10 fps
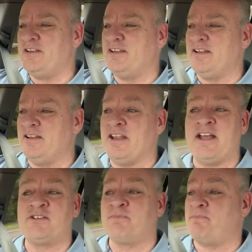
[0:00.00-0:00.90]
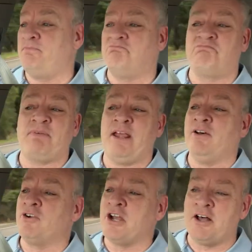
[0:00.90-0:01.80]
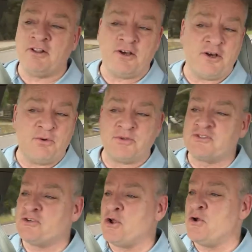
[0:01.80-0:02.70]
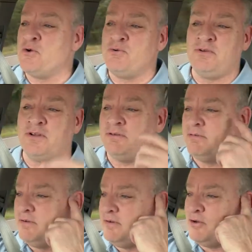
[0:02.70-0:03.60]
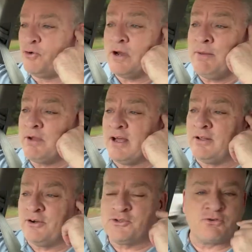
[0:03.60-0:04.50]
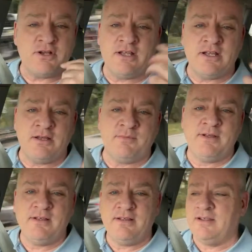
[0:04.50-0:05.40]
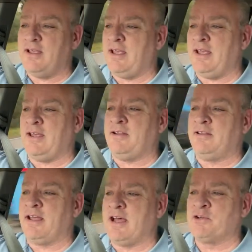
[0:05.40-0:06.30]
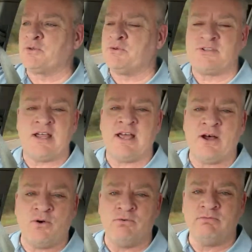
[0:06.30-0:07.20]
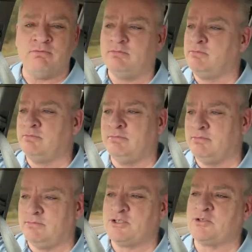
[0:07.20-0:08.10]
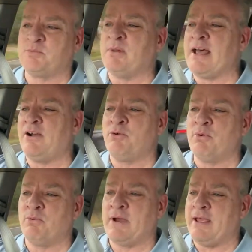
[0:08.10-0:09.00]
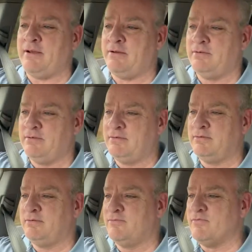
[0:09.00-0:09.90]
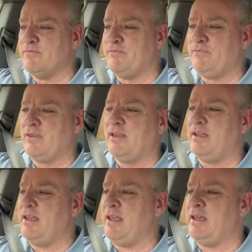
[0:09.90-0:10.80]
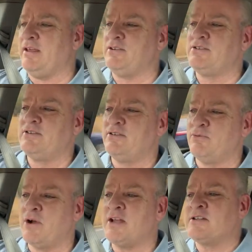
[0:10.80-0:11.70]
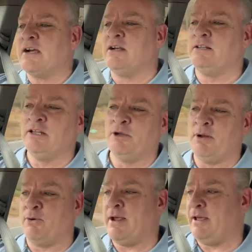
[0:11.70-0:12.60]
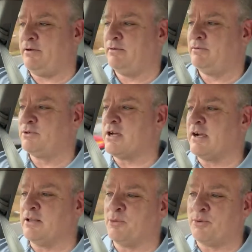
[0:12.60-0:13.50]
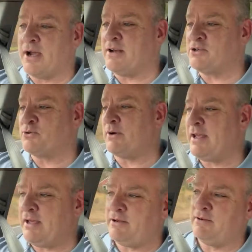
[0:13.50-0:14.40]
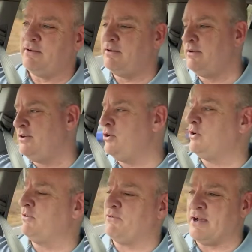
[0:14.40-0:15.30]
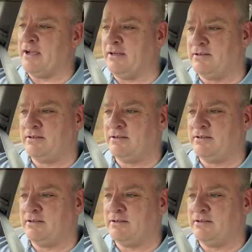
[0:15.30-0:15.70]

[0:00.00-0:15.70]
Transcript: a nice pale color with stone and cream colored trim, and the house was now splattered with red. And we're not talking a little bit of red. We're talking the brightest red you could find.